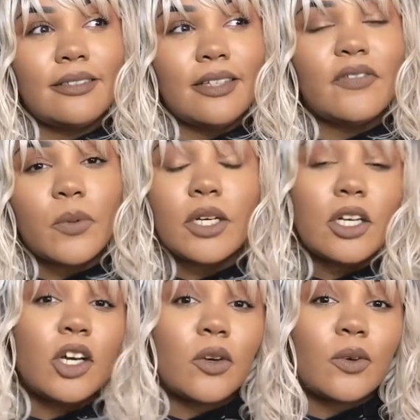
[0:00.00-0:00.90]
If you want to
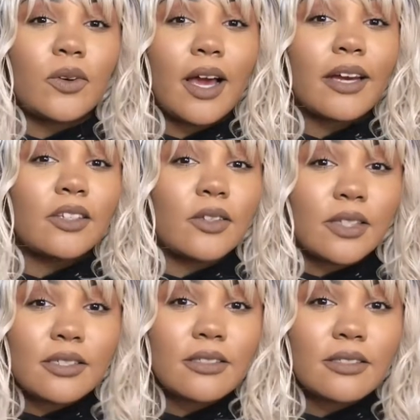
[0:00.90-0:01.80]
know how to do
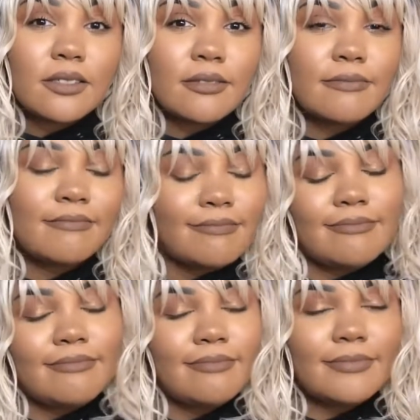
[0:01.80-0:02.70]
this,
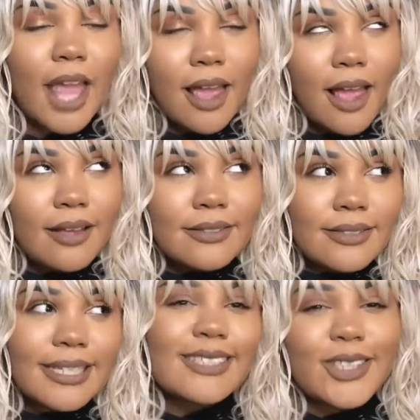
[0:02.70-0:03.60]

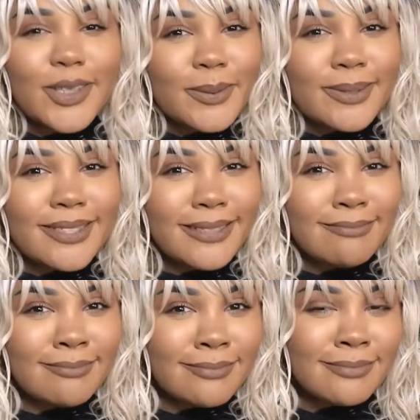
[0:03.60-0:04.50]
stay tuned.
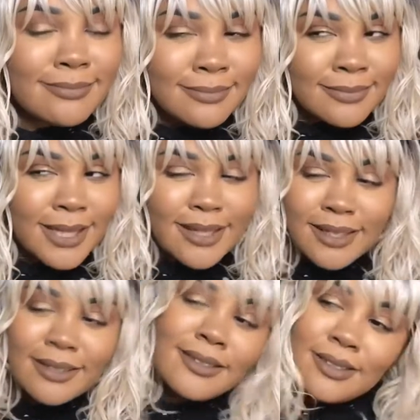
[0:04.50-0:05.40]

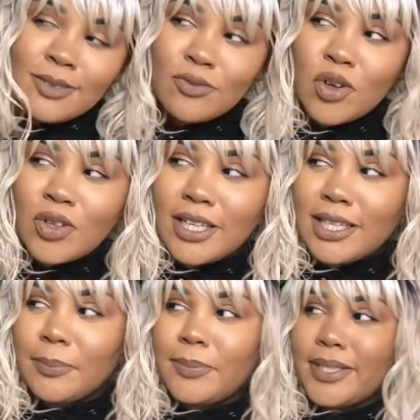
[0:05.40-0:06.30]
Roll the clip,